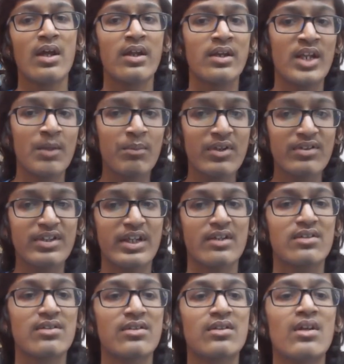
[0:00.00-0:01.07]
Number
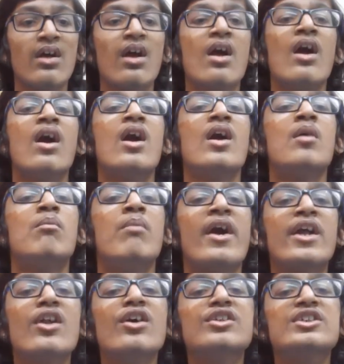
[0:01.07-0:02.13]
6.
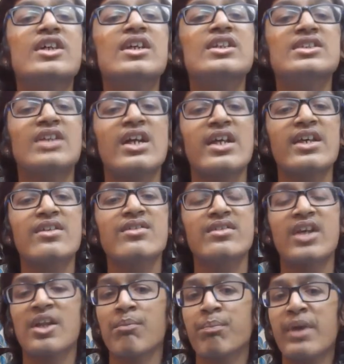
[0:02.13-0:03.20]
Biological studies
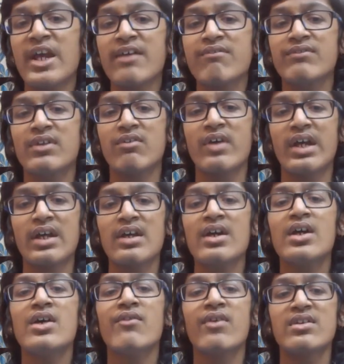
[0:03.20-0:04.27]
can pave the way
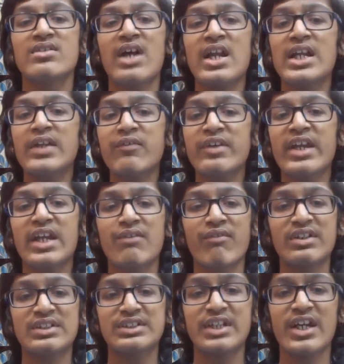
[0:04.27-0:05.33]
for scientific
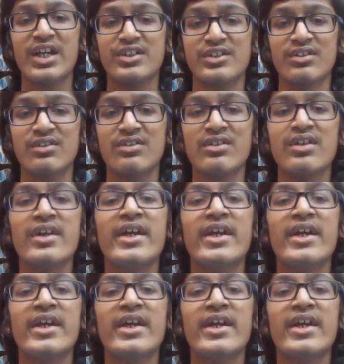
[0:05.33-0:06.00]
investigations,